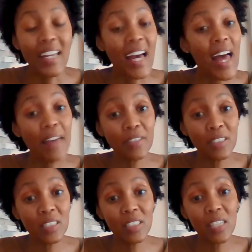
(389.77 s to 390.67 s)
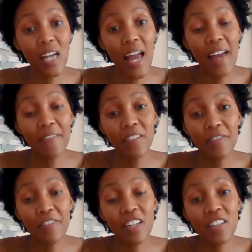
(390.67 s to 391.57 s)
And I
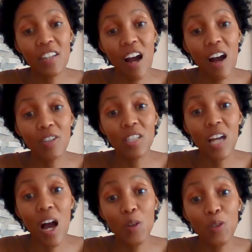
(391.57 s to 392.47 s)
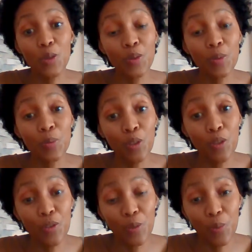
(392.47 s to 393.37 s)
haven't figured out how to
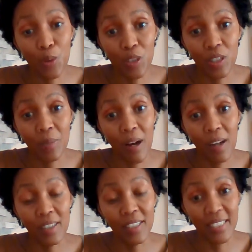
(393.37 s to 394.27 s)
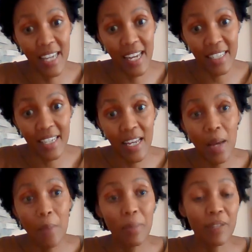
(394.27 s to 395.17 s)
remove the watermarks yet,
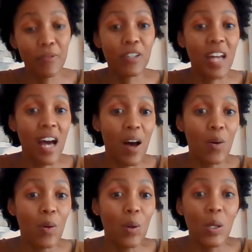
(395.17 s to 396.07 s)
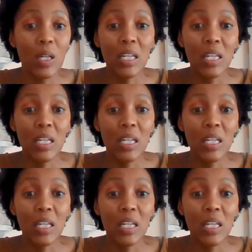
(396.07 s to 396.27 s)
but for now,